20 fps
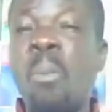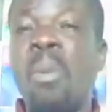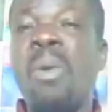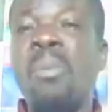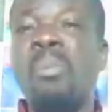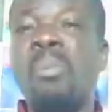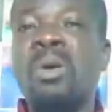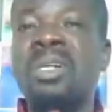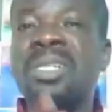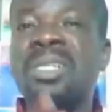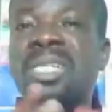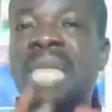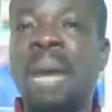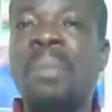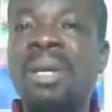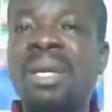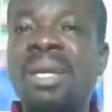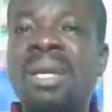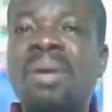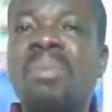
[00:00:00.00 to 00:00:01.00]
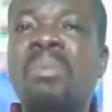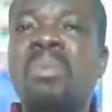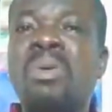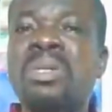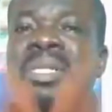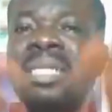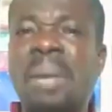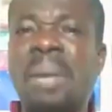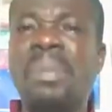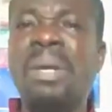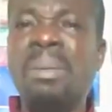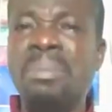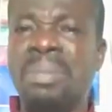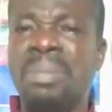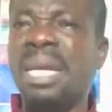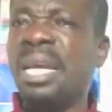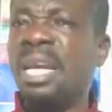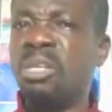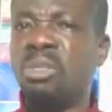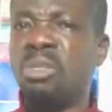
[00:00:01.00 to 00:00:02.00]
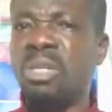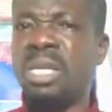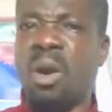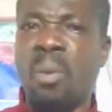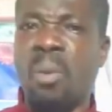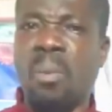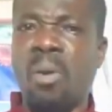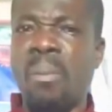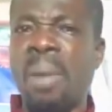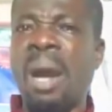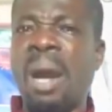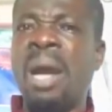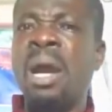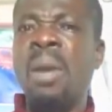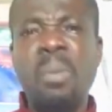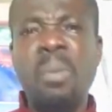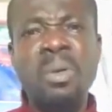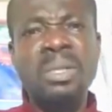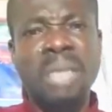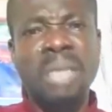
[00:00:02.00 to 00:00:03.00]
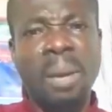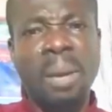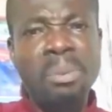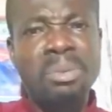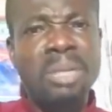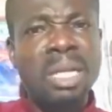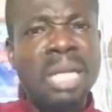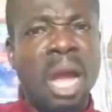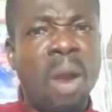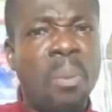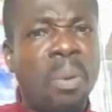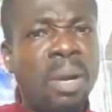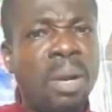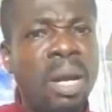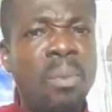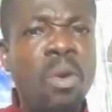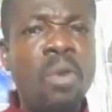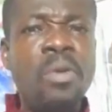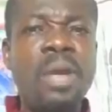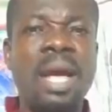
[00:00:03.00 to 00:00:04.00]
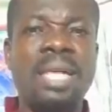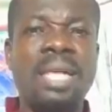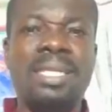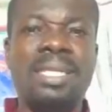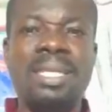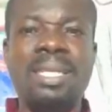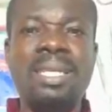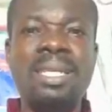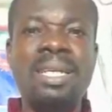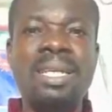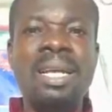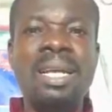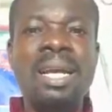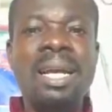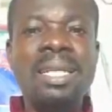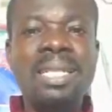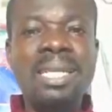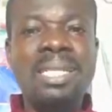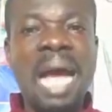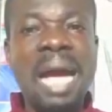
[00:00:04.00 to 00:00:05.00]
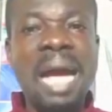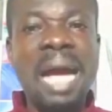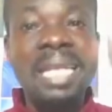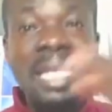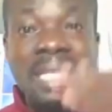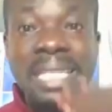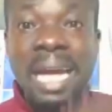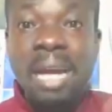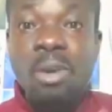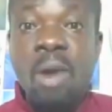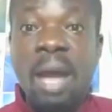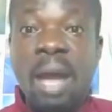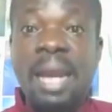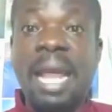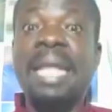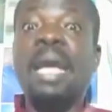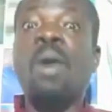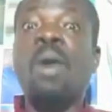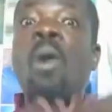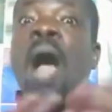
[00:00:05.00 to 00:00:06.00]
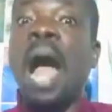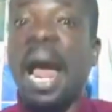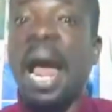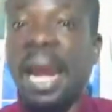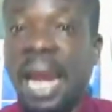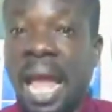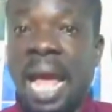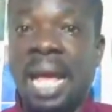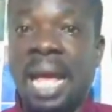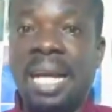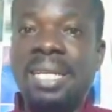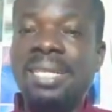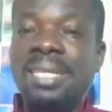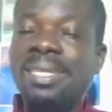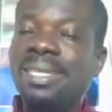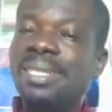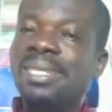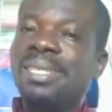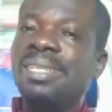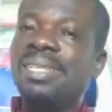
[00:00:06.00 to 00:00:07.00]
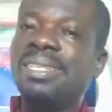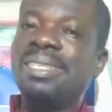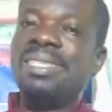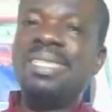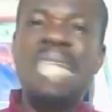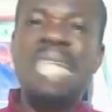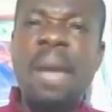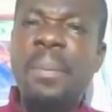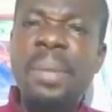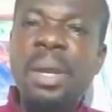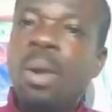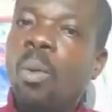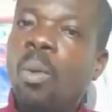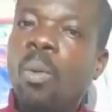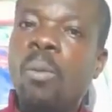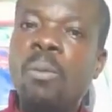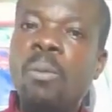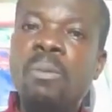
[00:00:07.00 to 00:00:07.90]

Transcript: bonsam him say yes, young pomper. Bonsam him say young upon a boo, yes. In the side, you didn't want a yawana. Tabio